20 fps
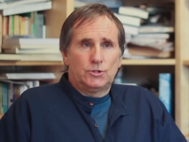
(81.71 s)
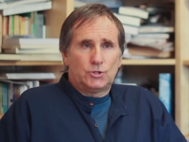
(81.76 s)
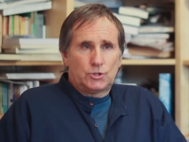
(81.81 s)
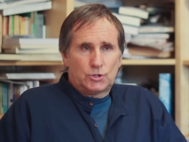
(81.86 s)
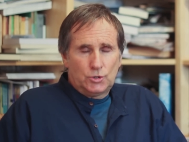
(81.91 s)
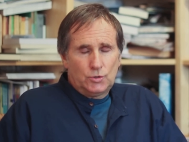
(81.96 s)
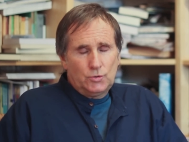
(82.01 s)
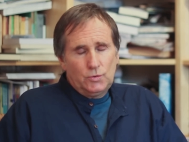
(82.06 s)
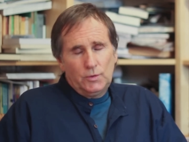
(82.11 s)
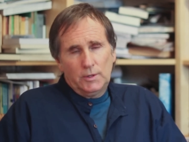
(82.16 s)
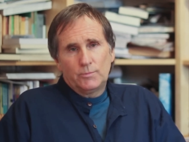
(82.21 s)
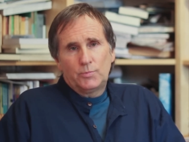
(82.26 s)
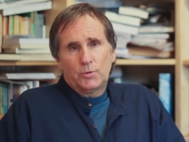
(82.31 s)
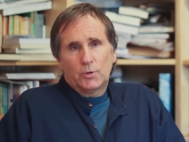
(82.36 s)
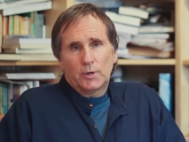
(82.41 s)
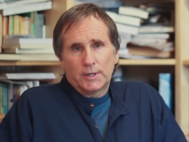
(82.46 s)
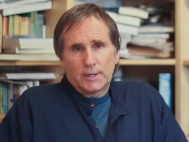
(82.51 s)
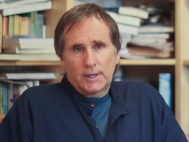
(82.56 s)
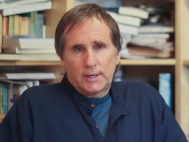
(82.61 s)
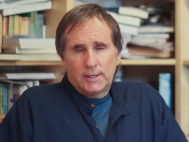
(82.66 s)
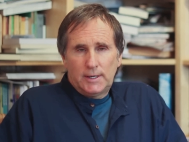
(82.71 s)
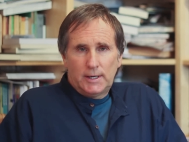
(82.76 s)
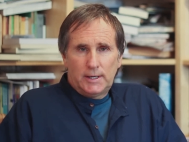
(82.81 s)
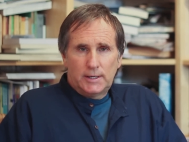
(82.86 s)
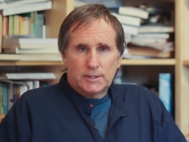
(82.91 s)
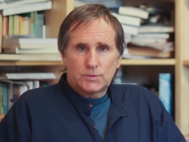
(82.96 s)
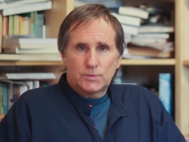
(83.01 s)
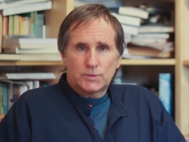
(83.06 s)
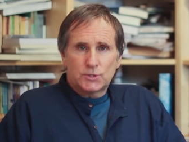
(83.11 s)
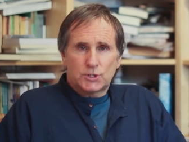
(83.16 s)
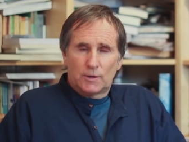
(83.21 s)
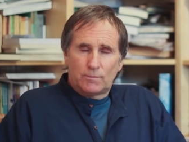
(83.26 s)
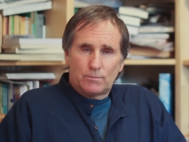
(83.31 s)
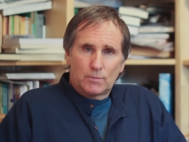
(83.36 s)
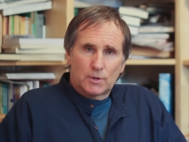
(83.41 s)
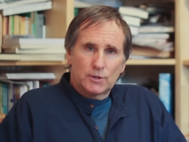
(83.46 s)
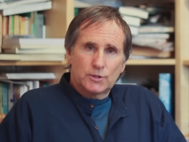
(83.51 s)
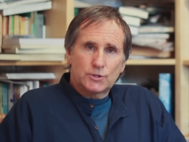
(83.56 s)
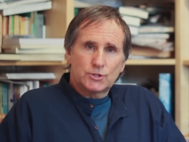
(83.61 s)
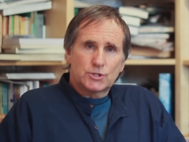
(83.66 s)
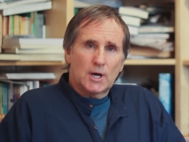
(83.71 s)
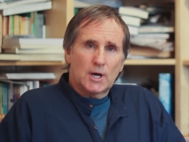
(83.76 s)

Two important Canadians which emerge